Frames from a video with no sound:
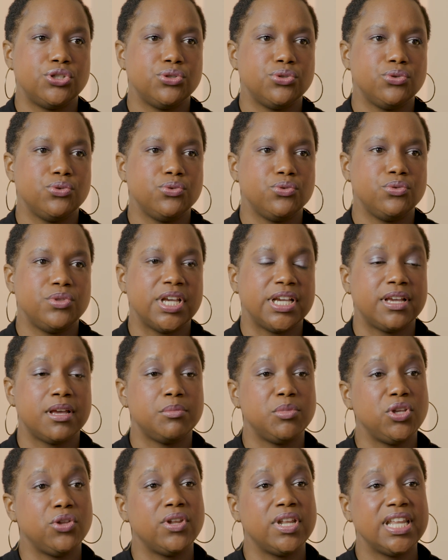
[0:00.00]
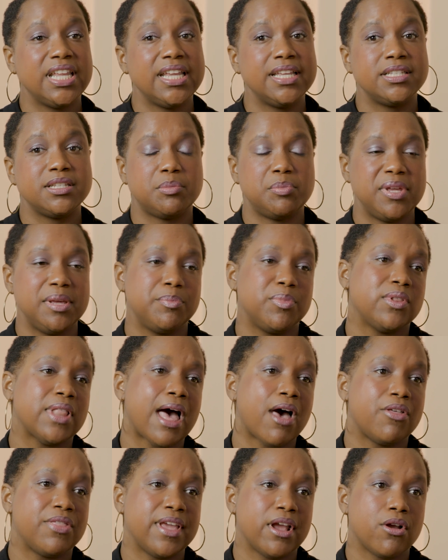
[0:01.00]
To the community, to people
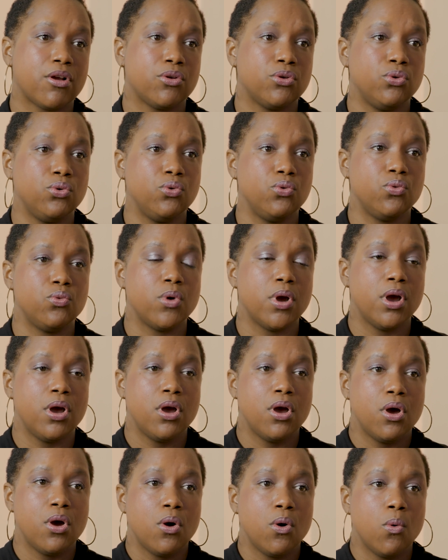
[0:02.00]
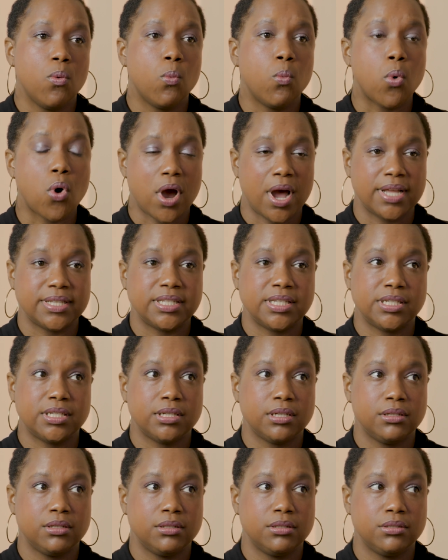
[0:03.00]
out there who
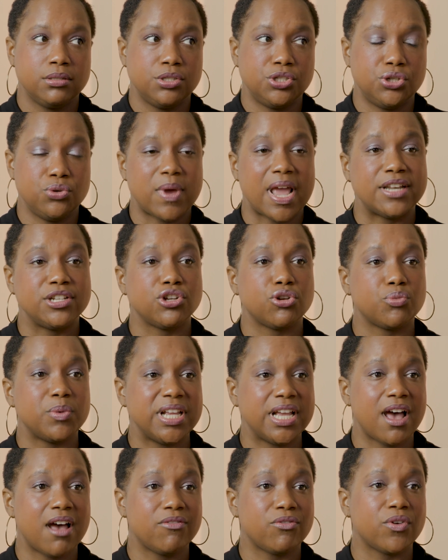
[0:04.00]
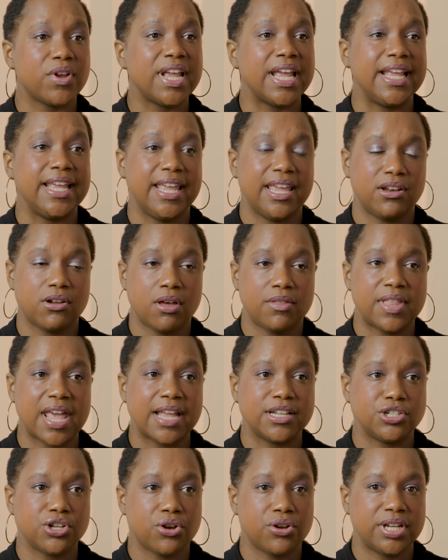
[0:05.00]
want to enter recovery and get on
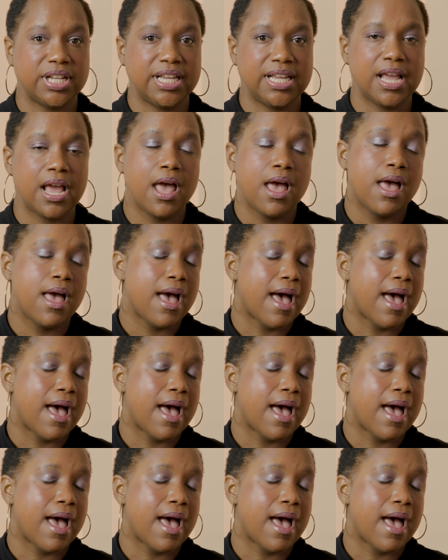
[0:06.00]
that journey,